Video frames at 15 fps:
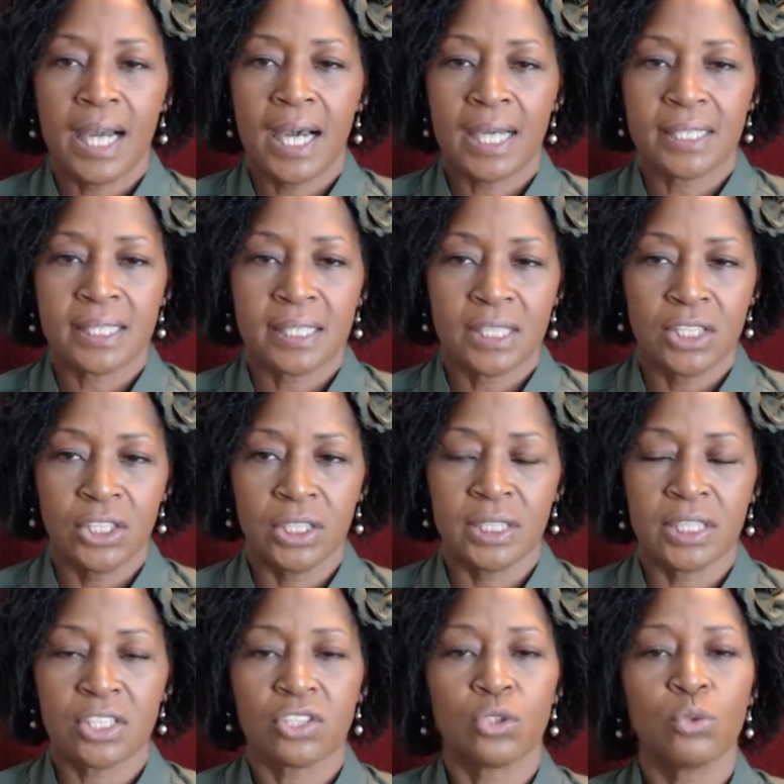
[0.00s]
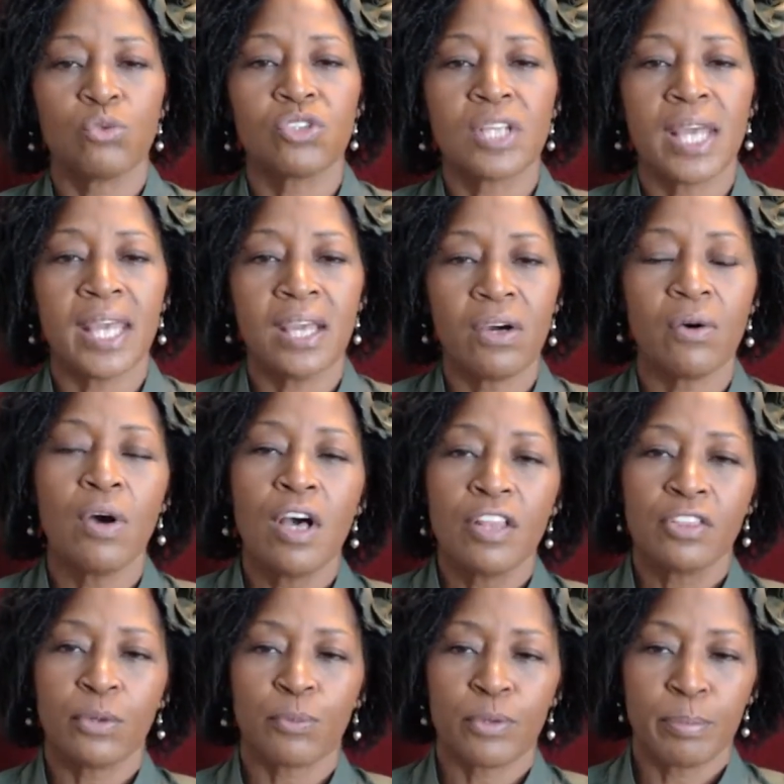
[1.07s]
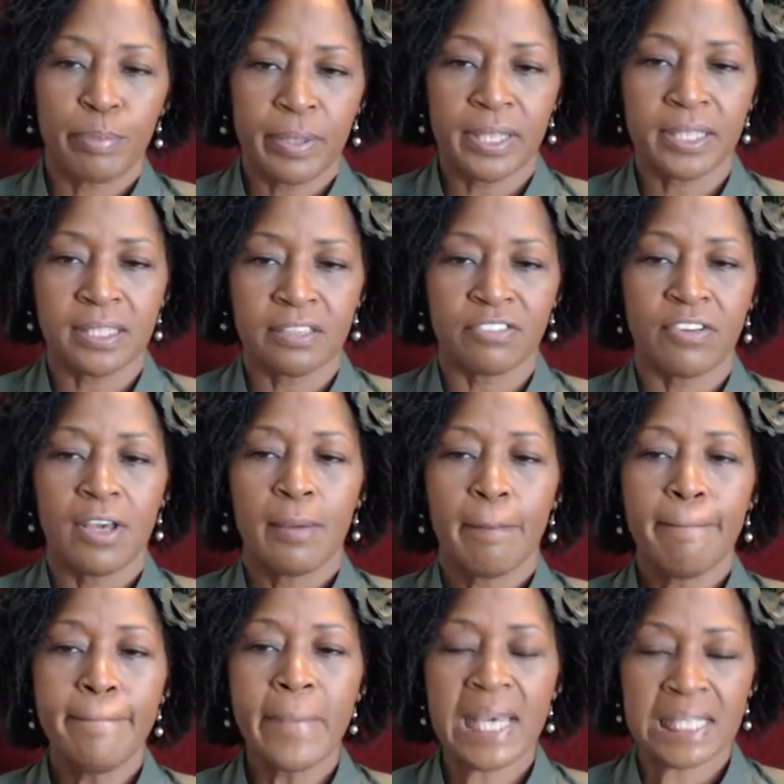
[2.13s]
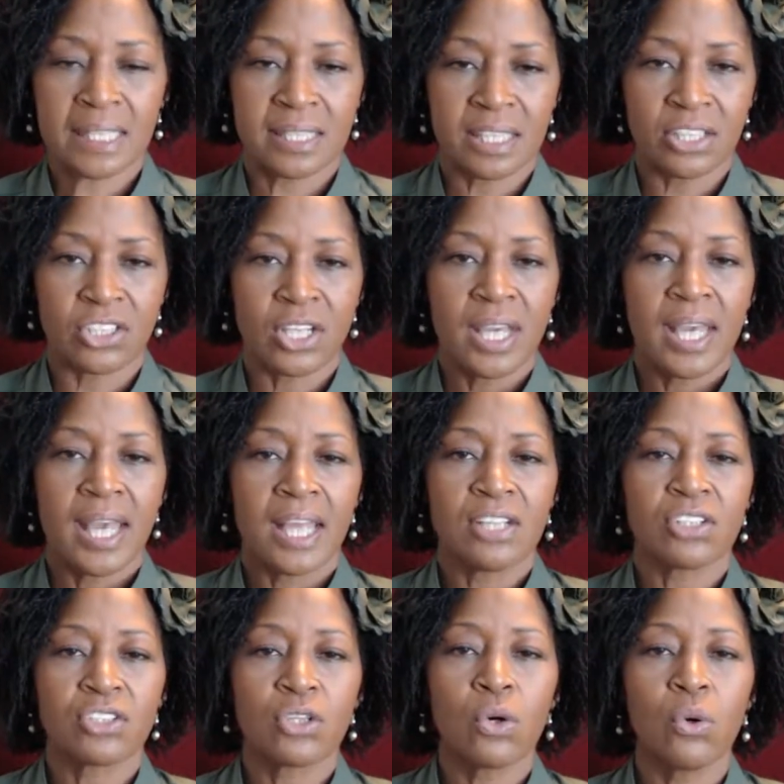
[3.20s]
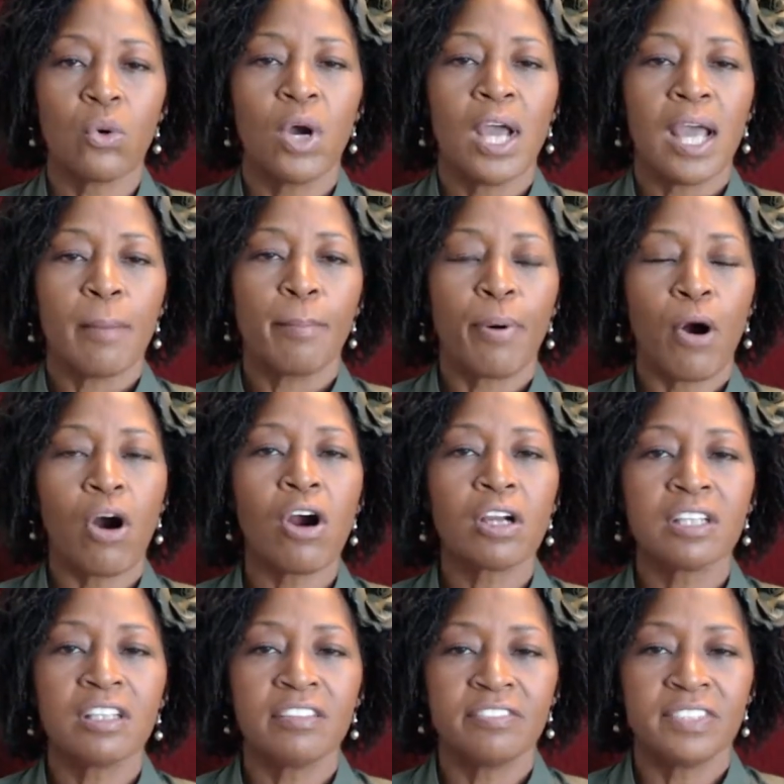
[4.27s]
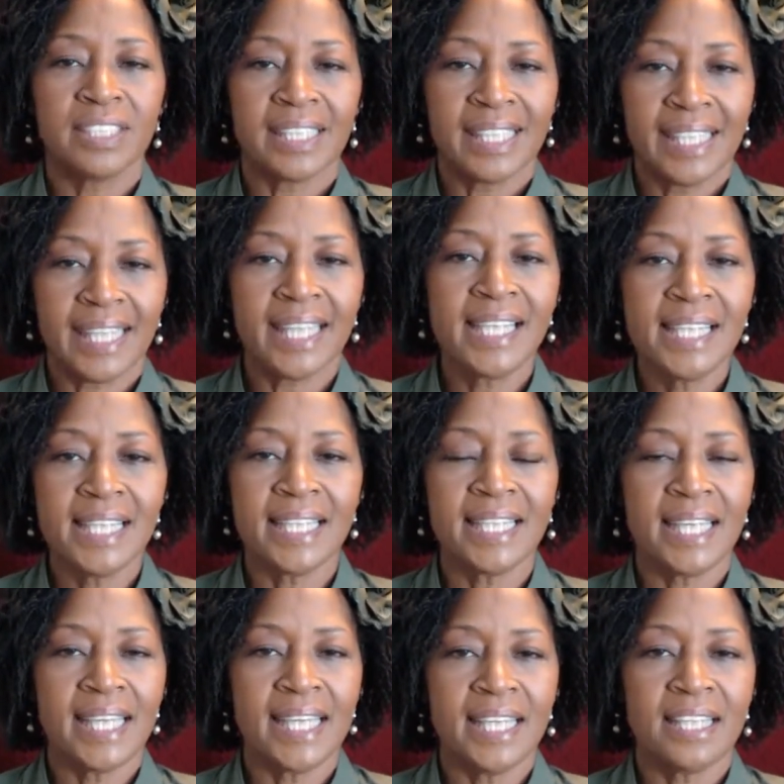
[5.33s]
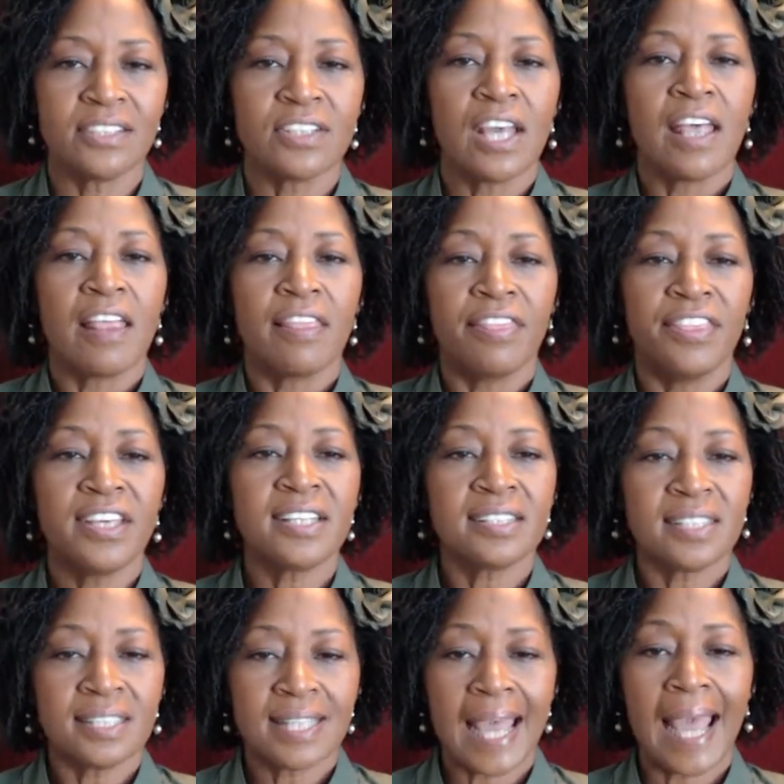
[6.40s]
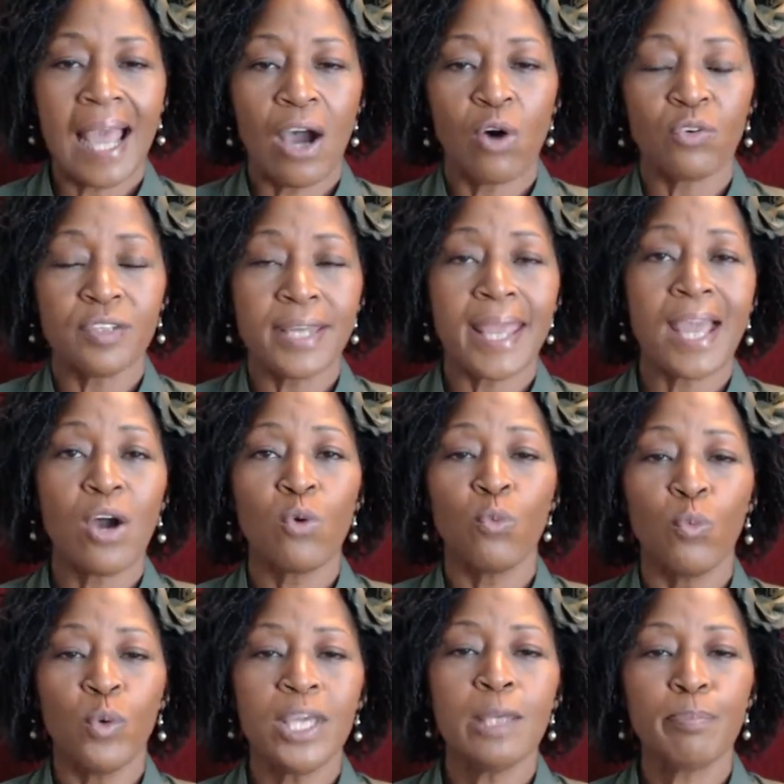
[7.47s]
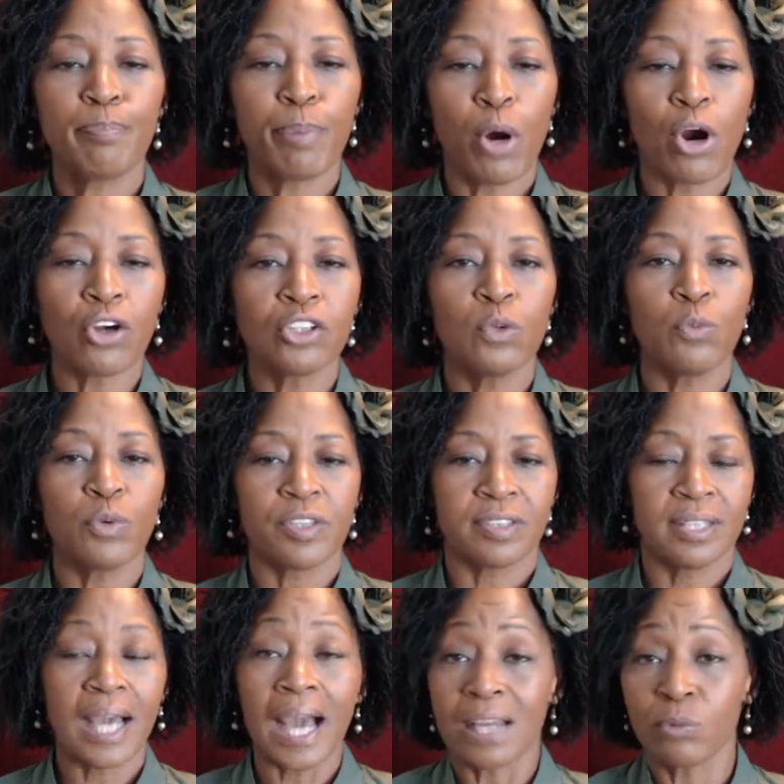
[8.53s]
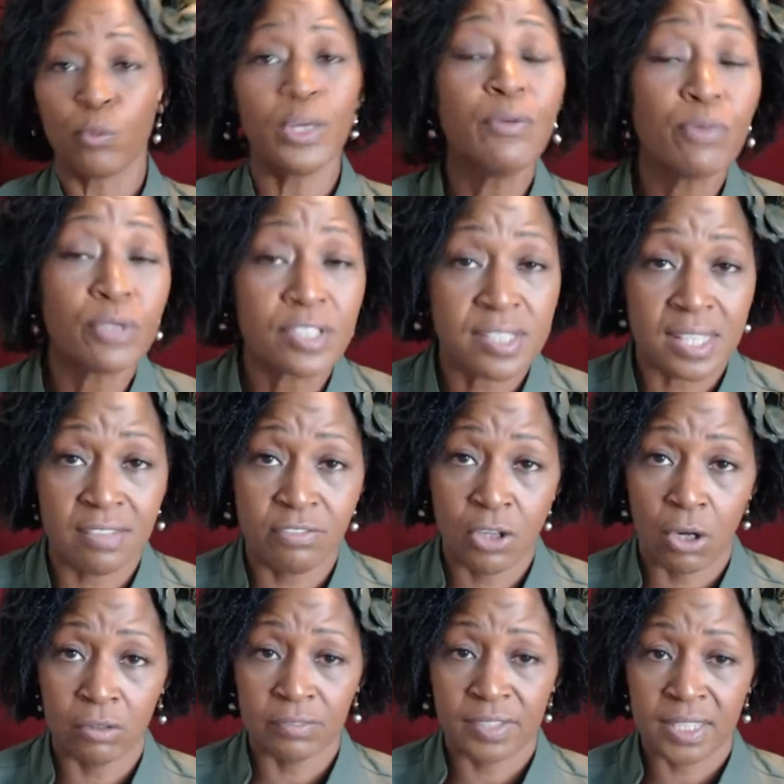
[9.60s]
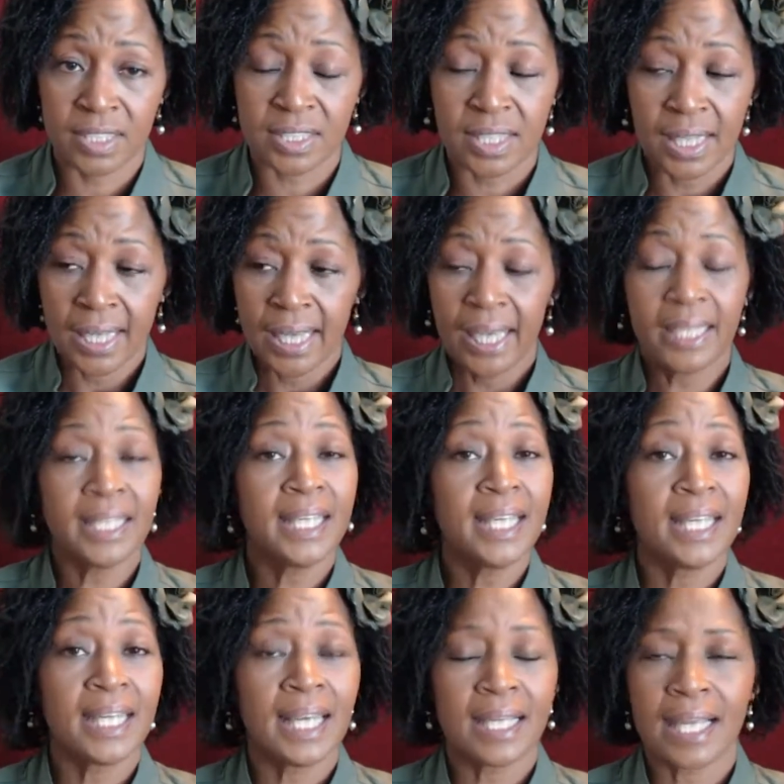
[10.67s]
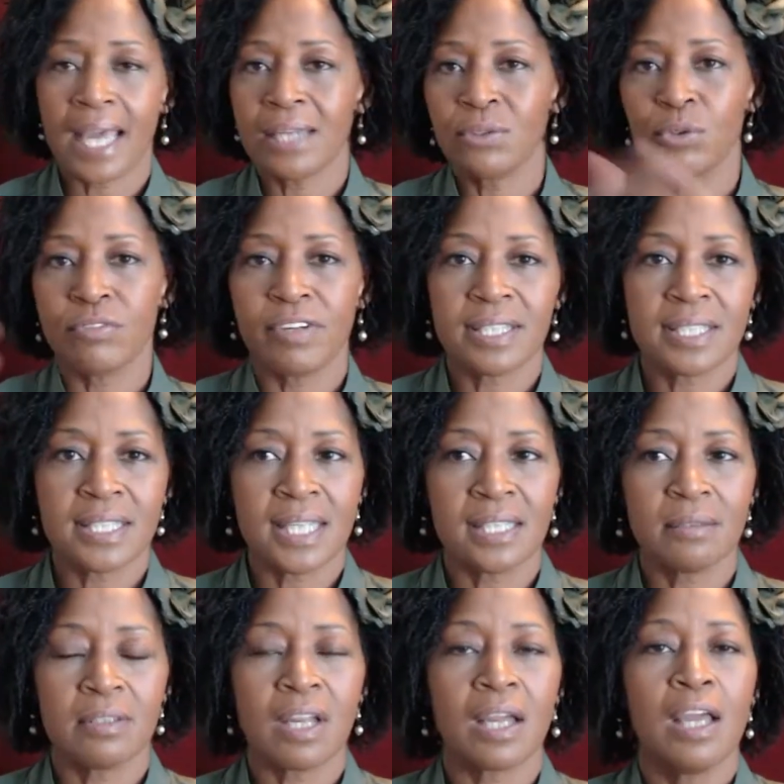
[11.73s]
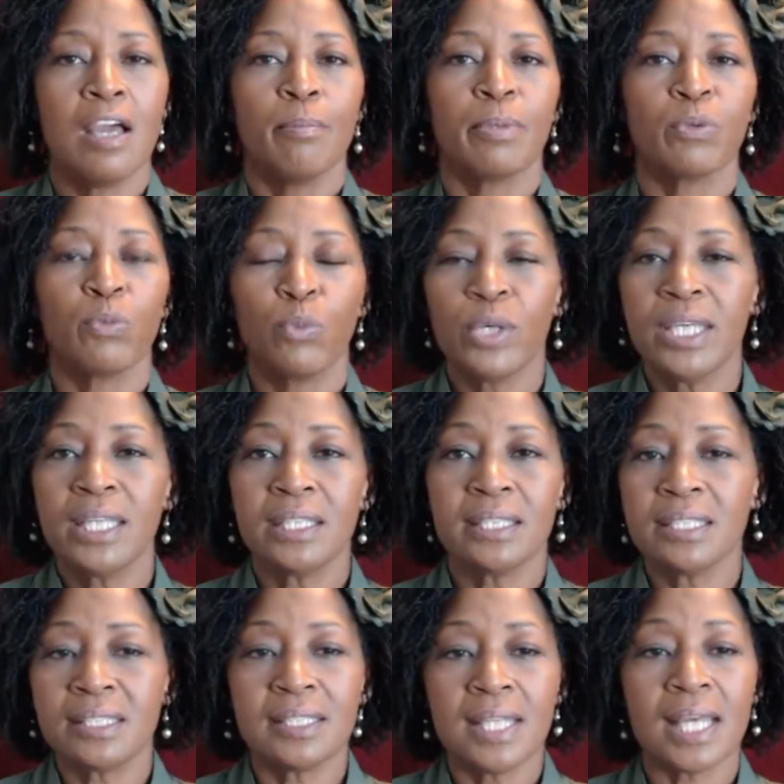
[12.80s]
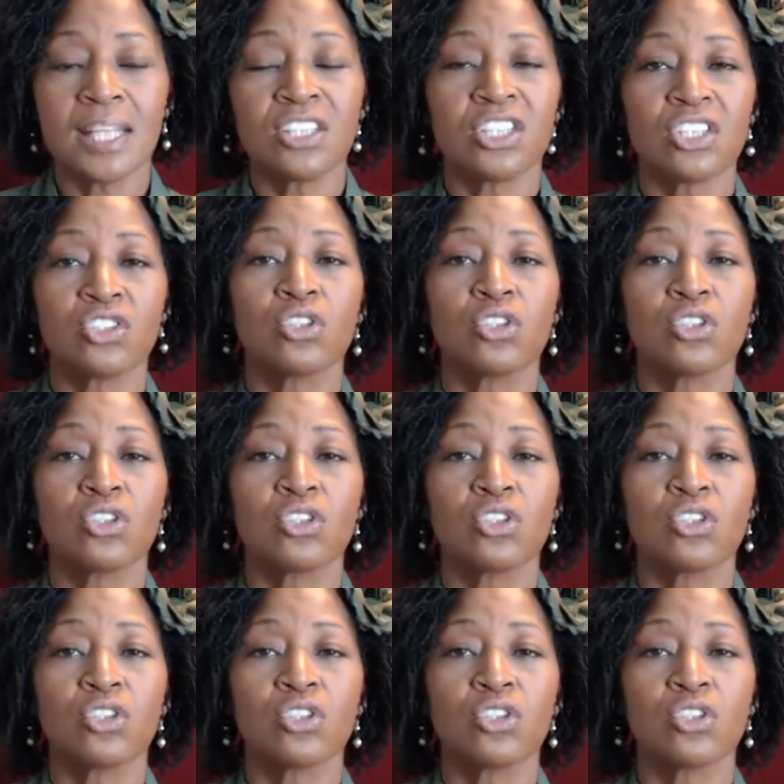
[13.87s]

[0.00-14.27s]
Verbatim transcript: God's goodness, to tell the repentive message. And so part of the healing is this is how now we partner with God. We received all of this. And again, I, I don't know if I said it or not, but we this is not